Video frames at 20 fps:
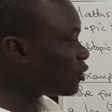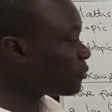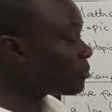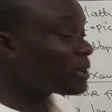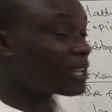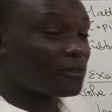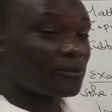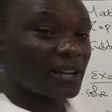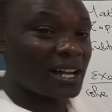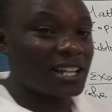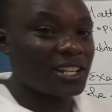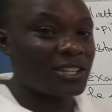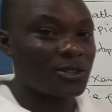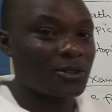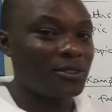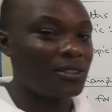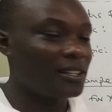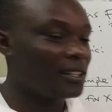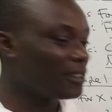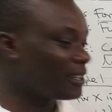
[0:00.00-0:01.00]
cubic
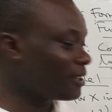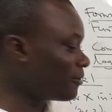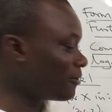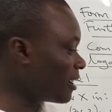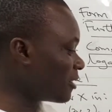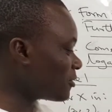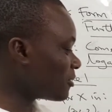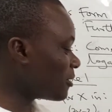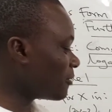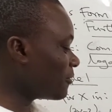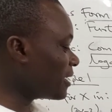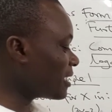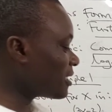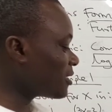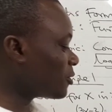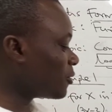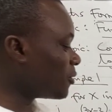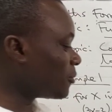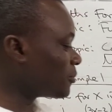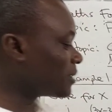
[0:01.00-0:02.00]
function, the values of
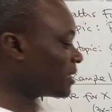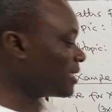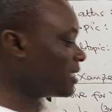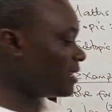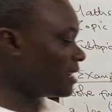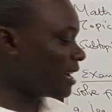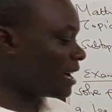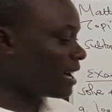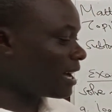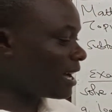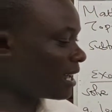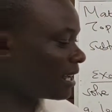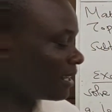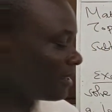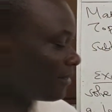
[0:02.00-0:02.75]
x you obtain are